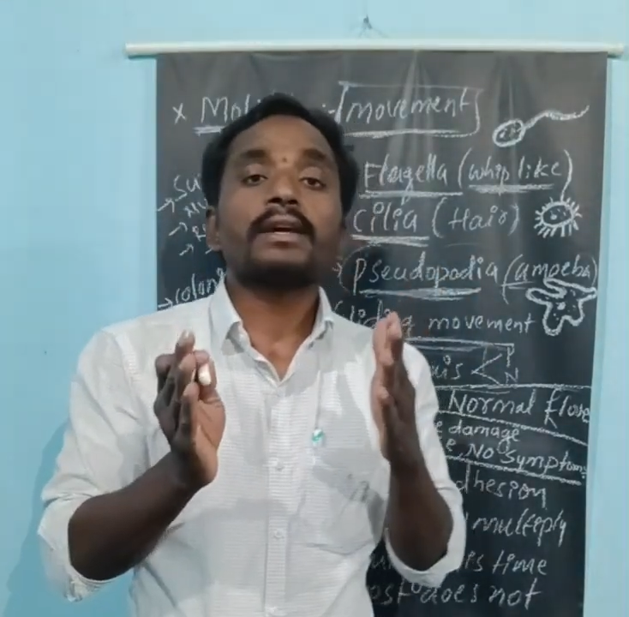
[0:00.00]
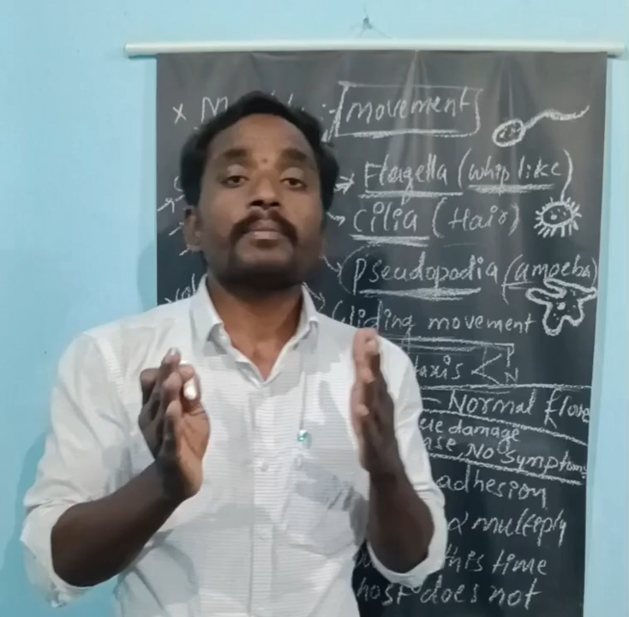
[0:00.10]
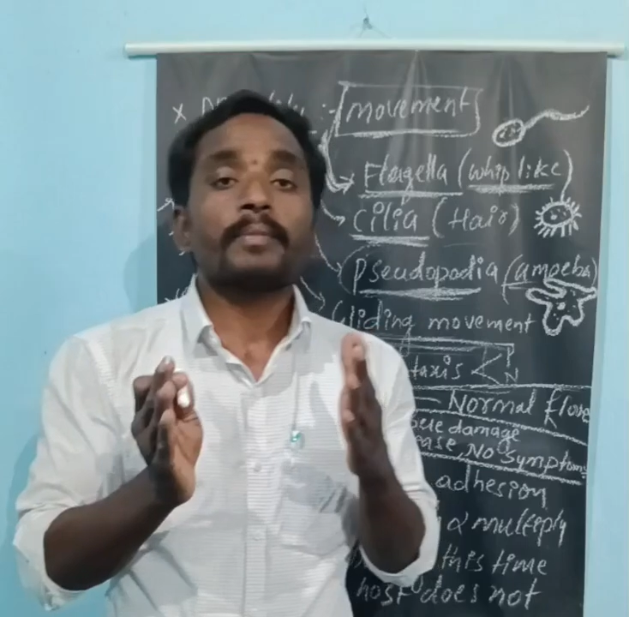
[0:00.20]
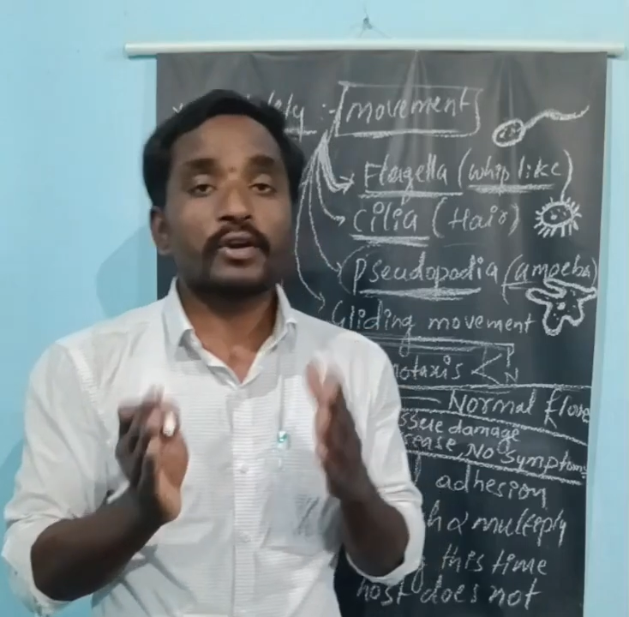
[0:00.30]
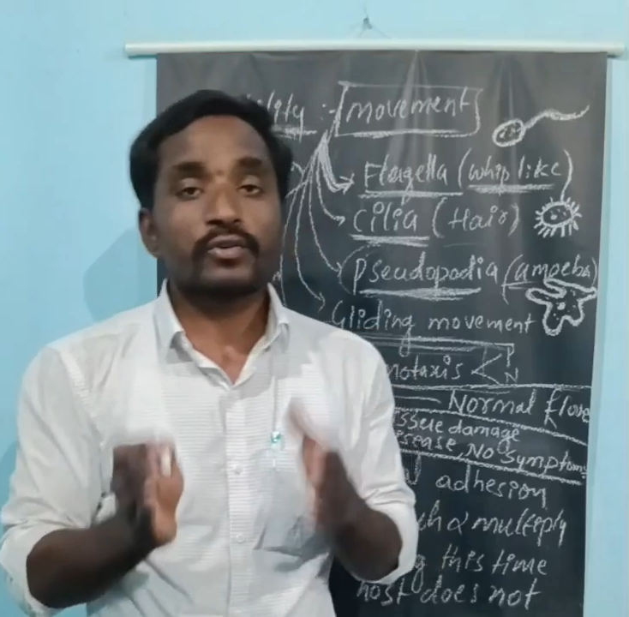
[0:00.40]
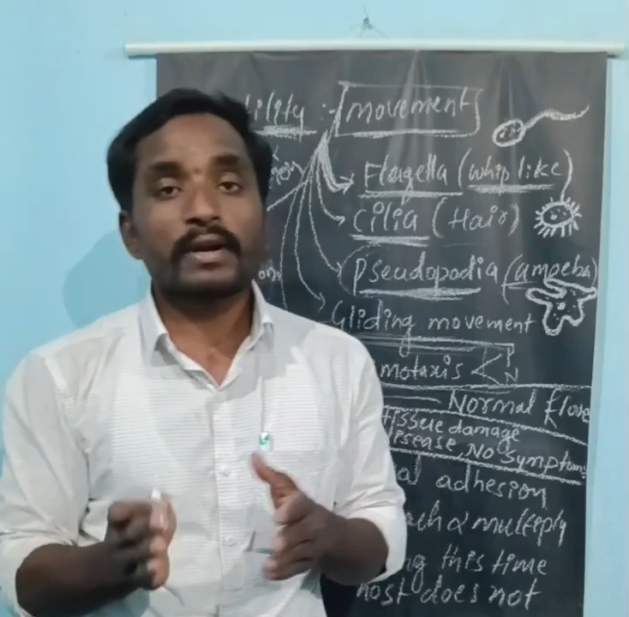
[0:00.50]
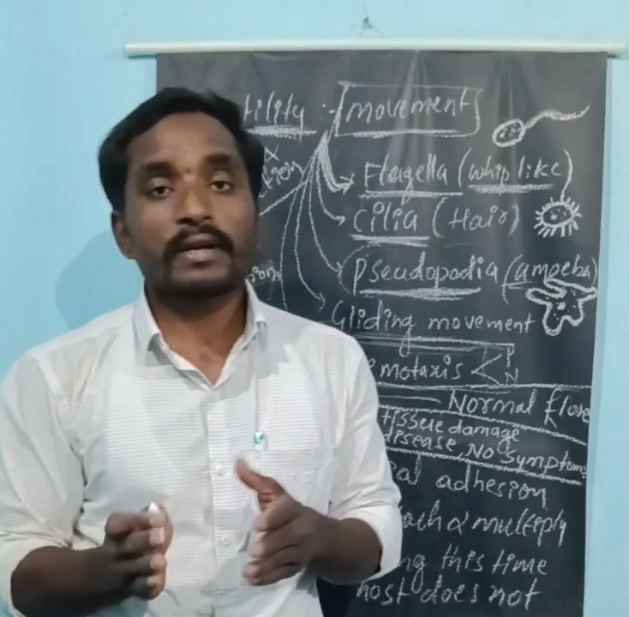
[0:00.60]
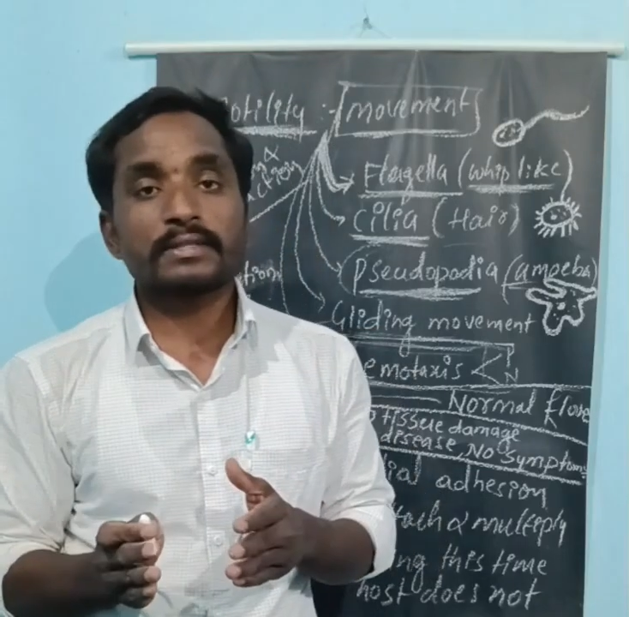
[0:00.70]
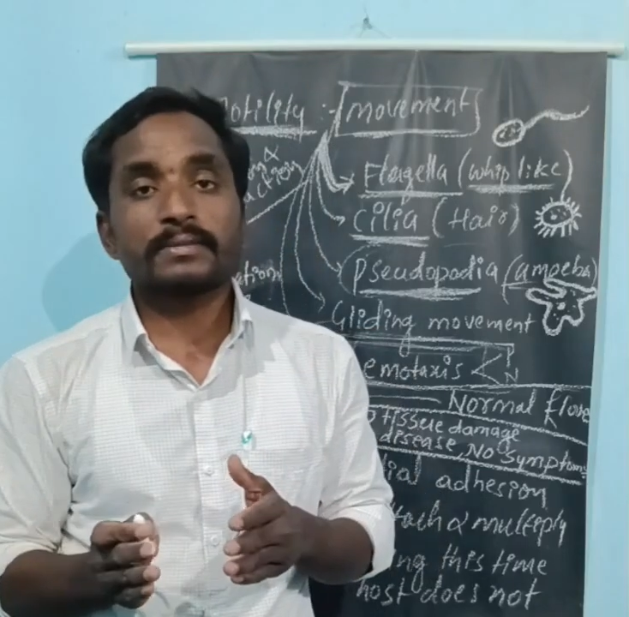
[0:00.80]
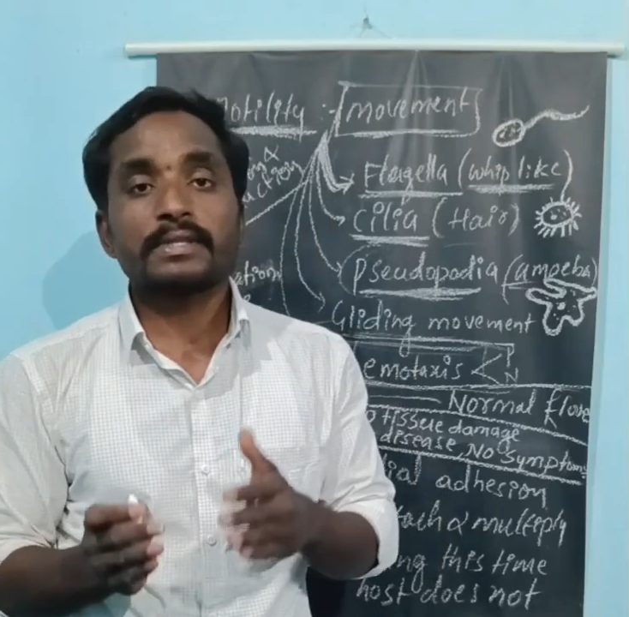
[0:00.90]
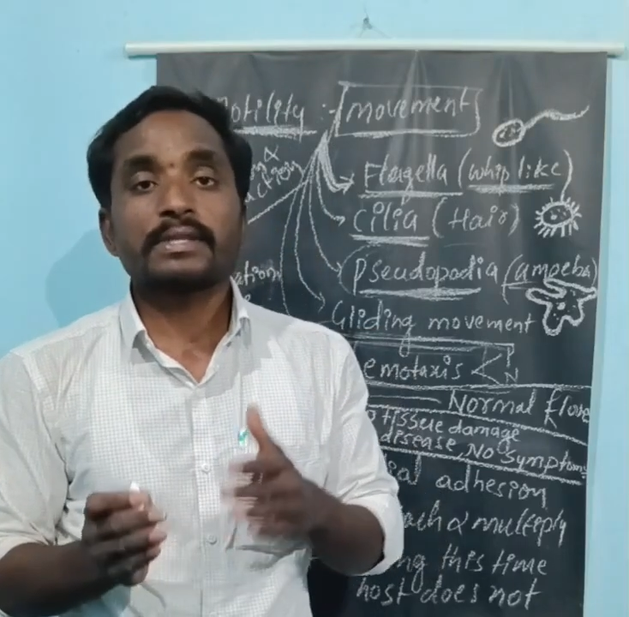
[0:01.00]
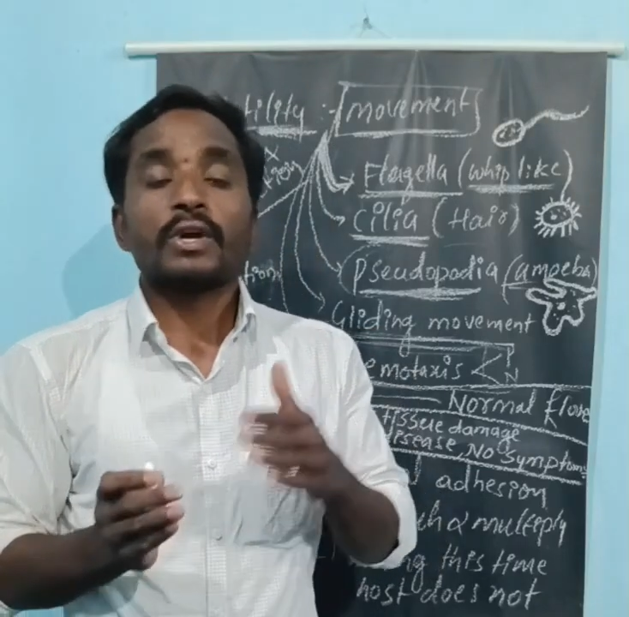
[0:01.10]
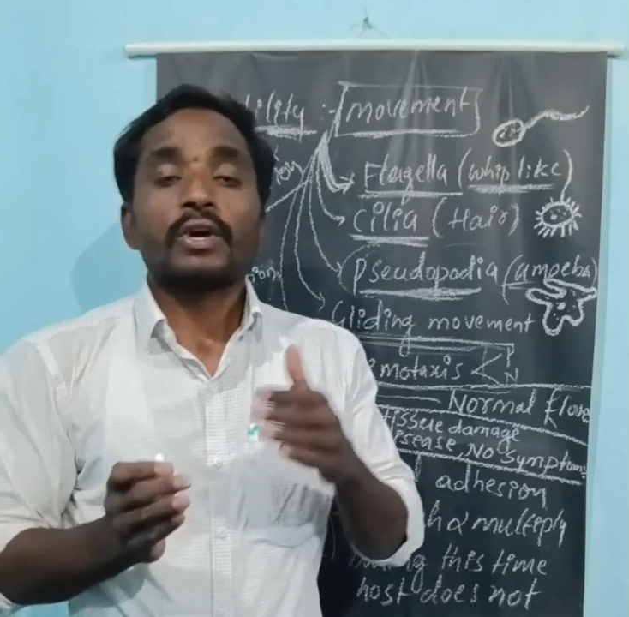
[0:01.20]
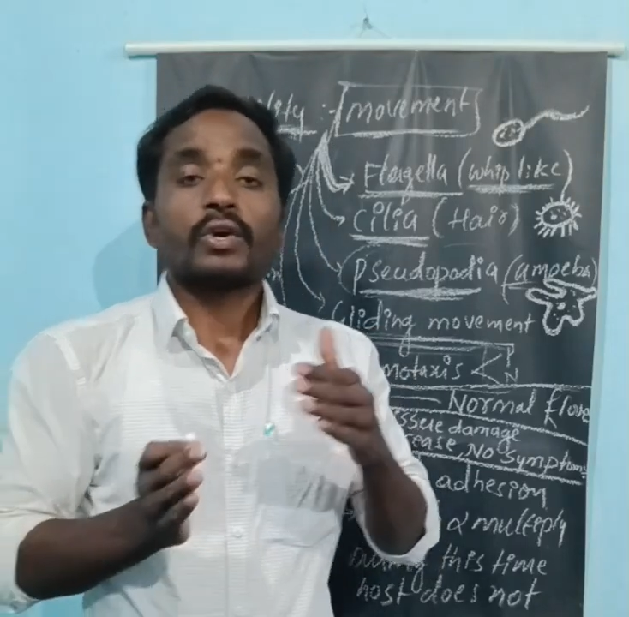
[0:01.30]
of microorganisms